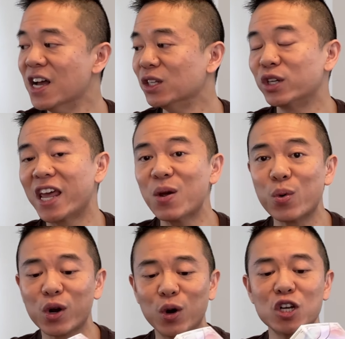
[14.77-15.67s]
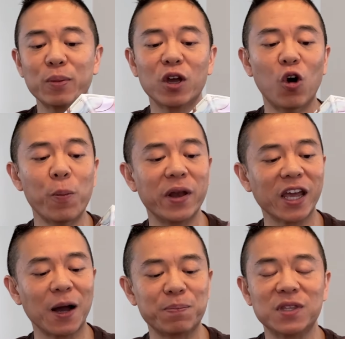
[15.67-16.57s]
Today we're going to be
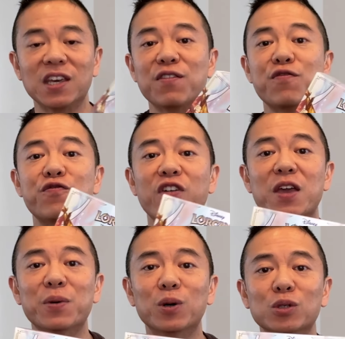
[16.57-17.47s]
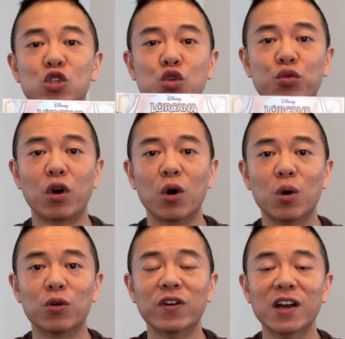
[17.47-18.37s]
opening up the Fabled
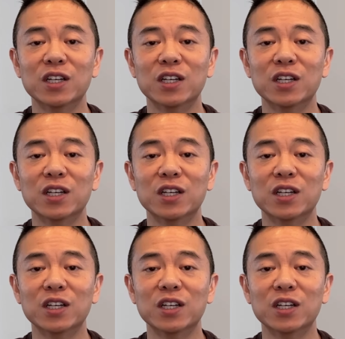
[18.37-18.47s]
Trove.